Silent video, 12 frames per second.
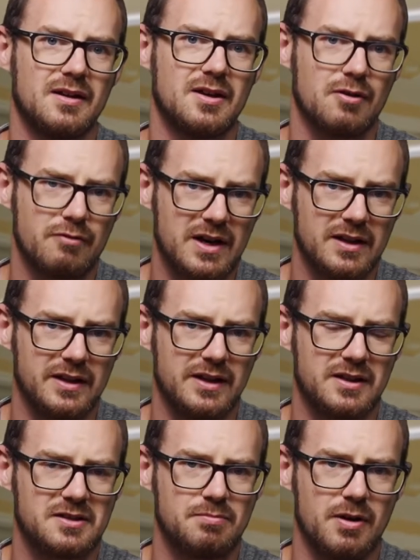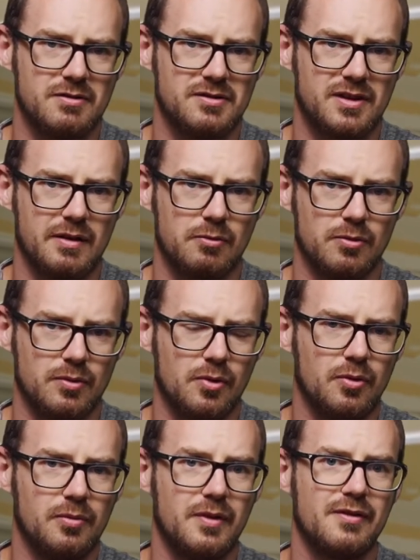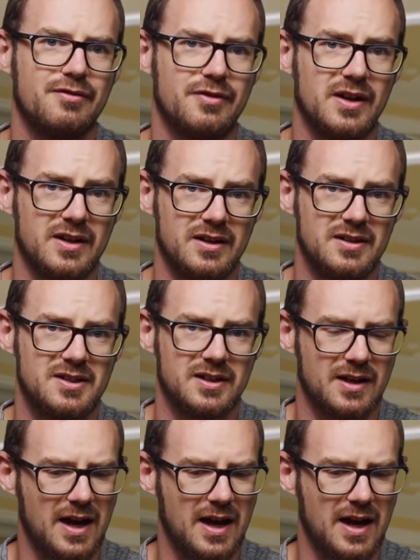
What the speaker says: correctly exposed, they were all fired.